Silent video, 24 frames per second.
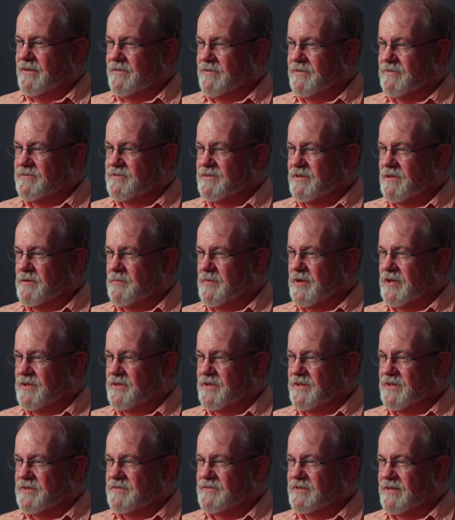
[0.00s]
those are the big
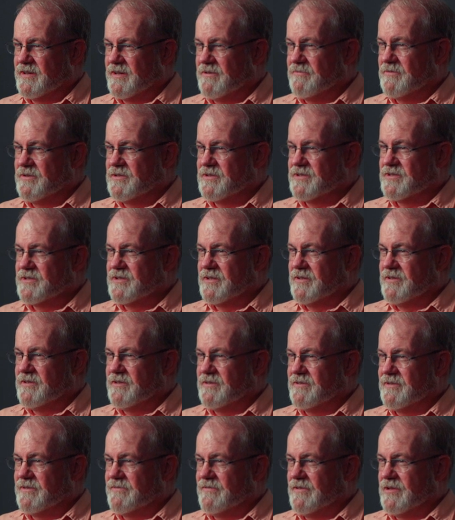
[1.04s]
things that I wish
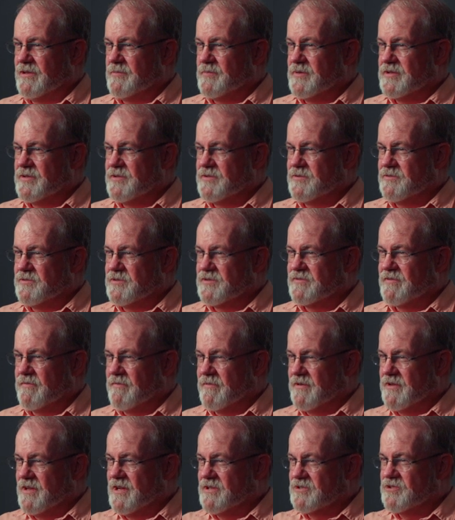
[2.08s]
uh, development students from
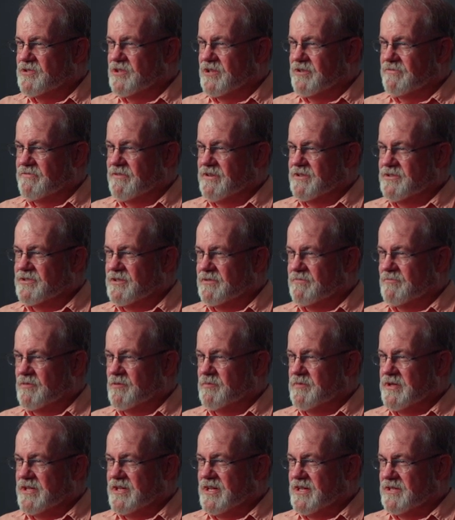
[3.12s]
the next generation
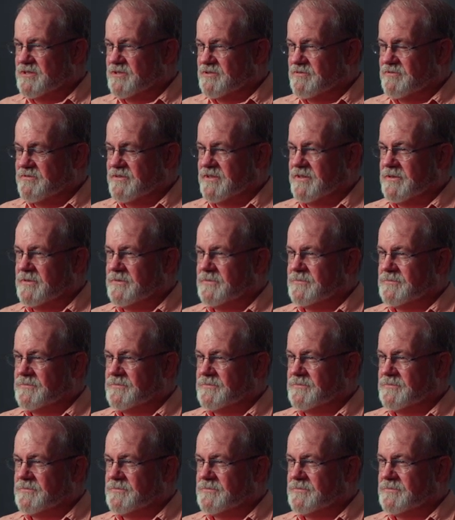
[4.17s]
would be answering.